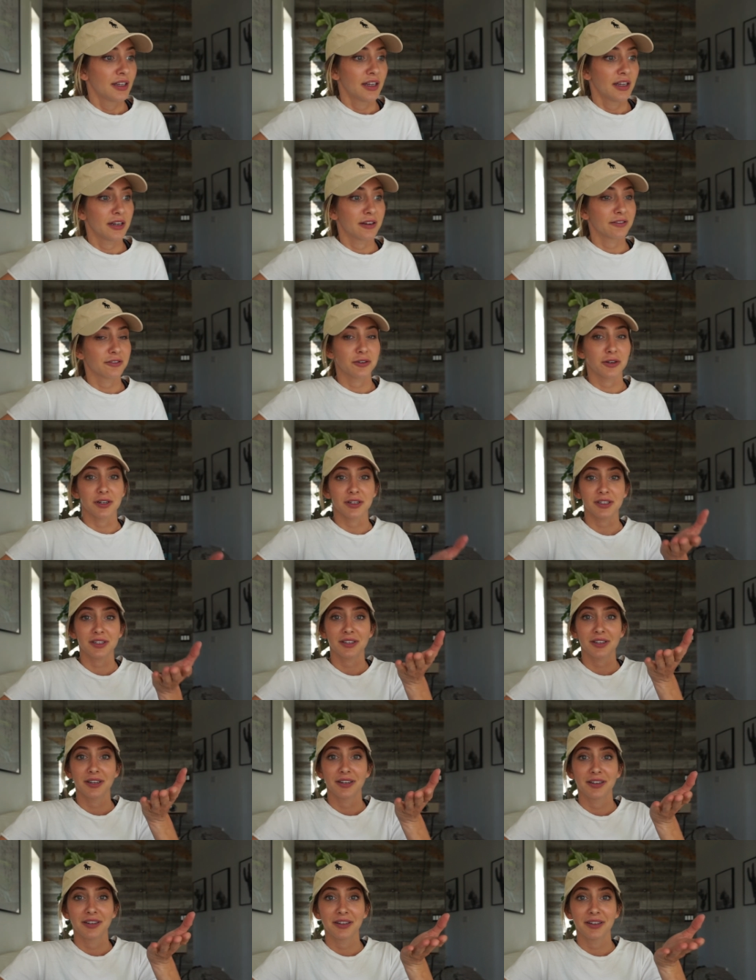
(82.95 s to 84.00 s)
And of course,
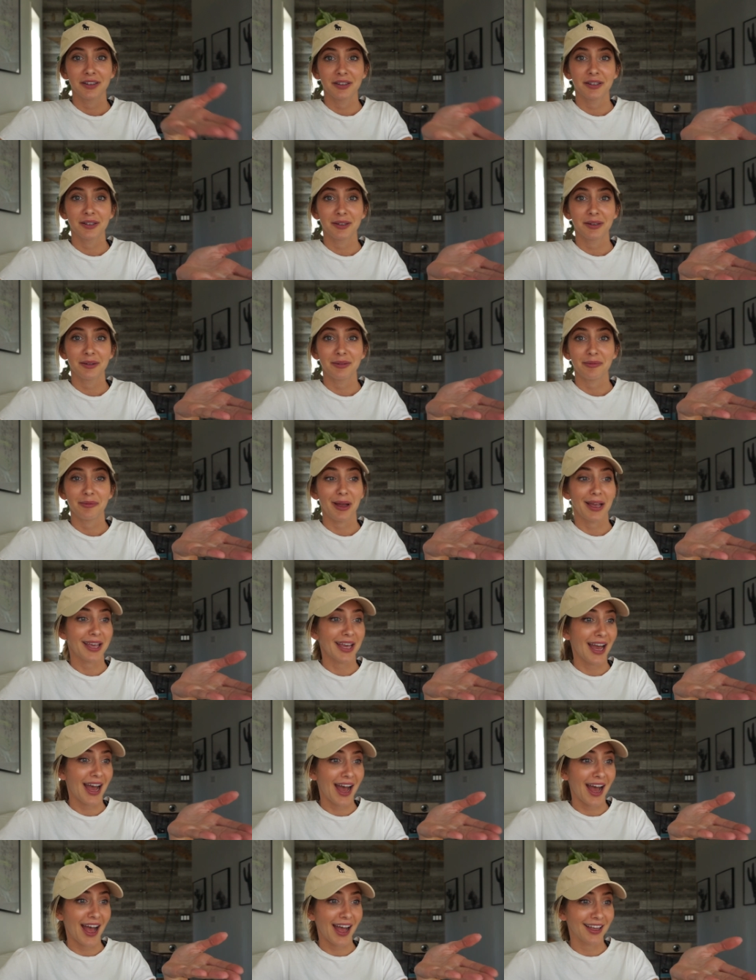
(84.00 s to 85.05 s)
my
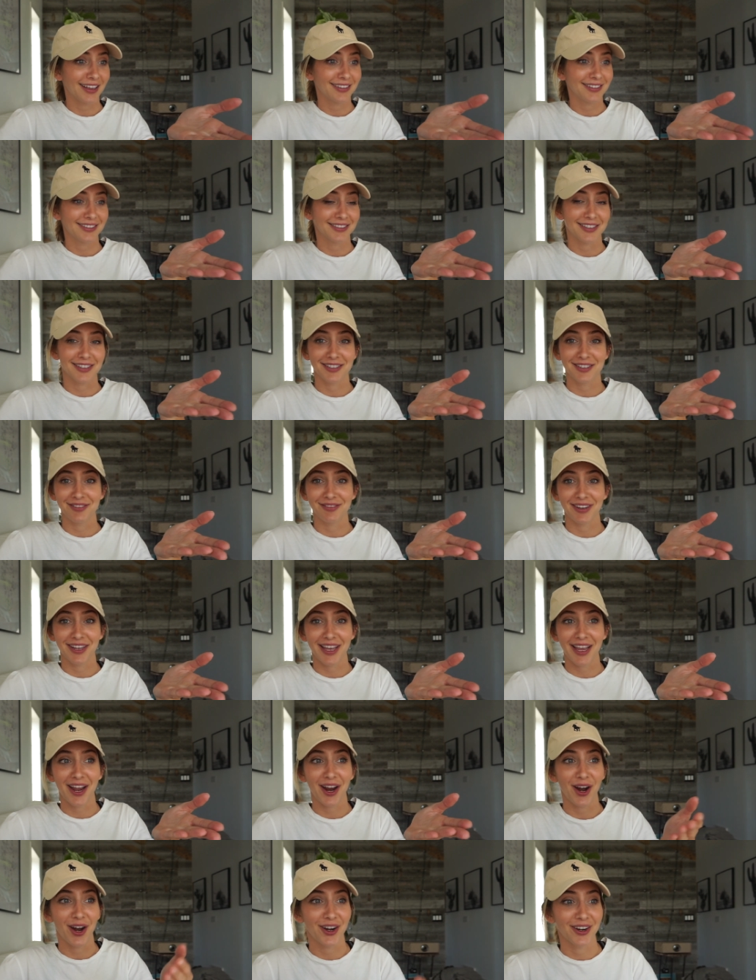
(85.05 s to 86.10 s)
cat doesn't even
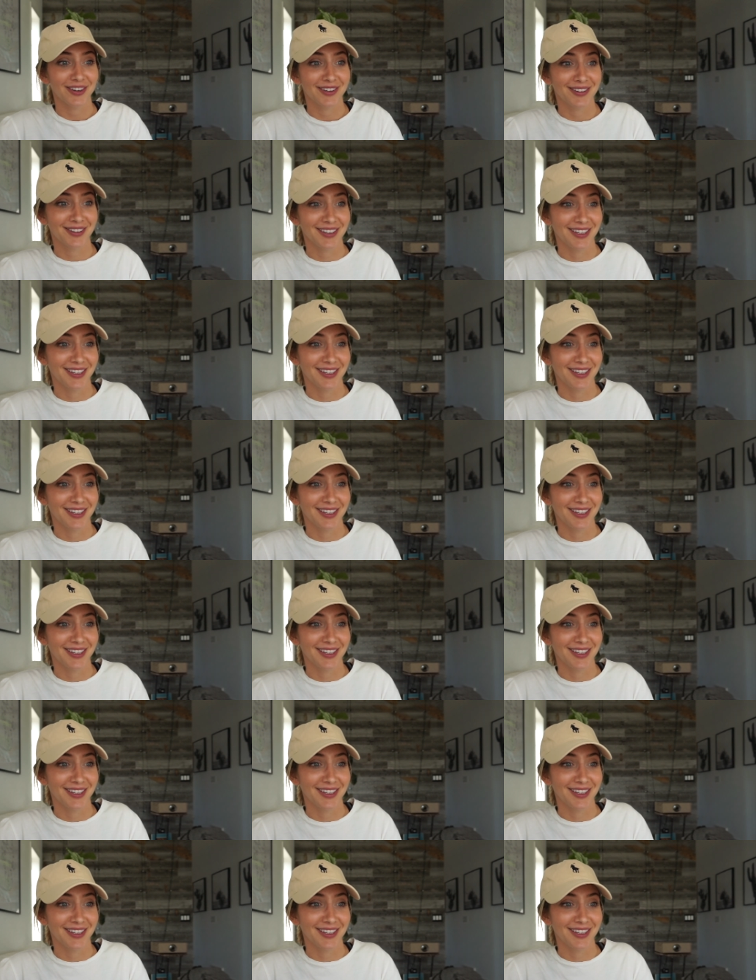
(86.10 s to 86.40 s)
care.